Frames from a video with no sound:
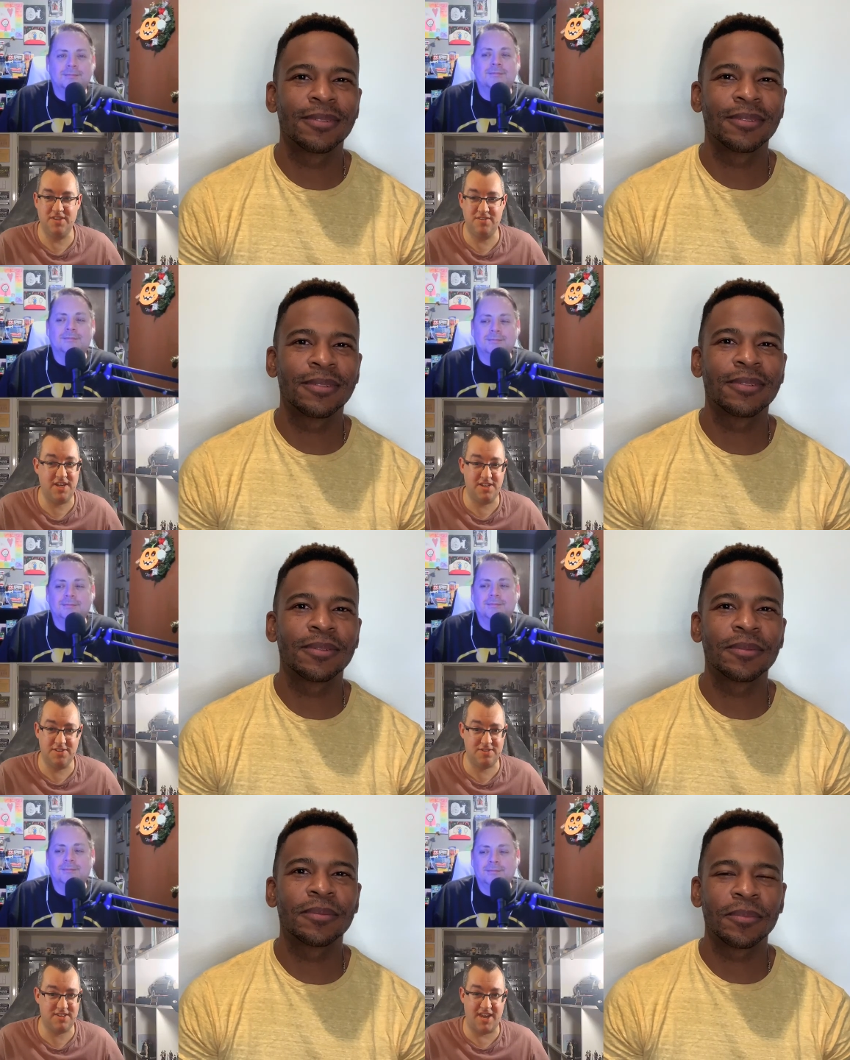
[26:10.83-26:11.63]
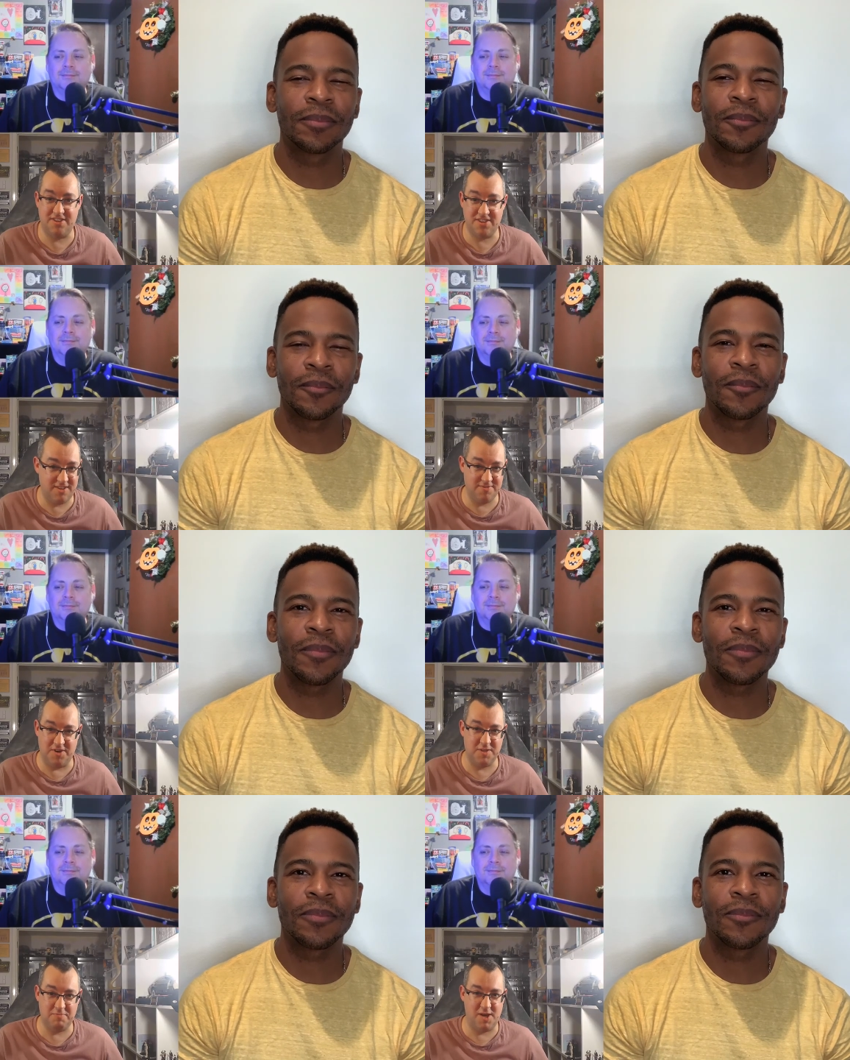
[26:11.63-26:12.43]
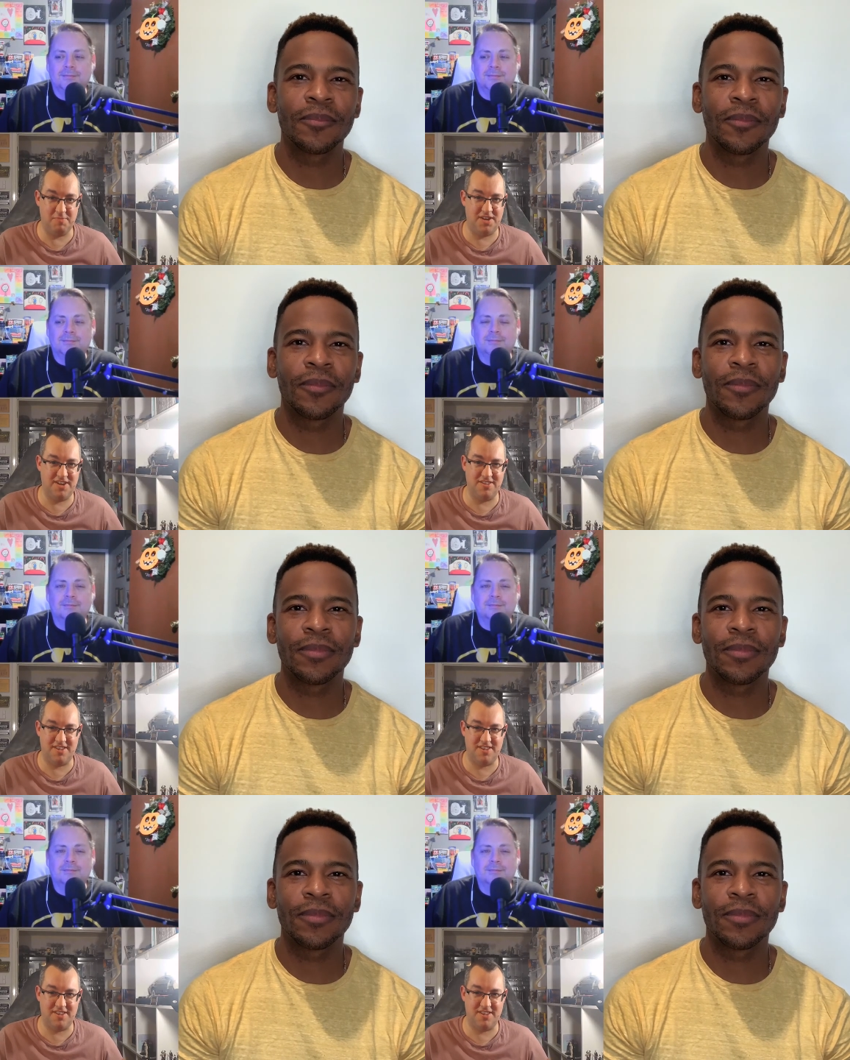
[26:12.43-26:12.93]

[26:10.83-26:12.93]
Speaker 1: can you tell us anything you've got in the pipeline,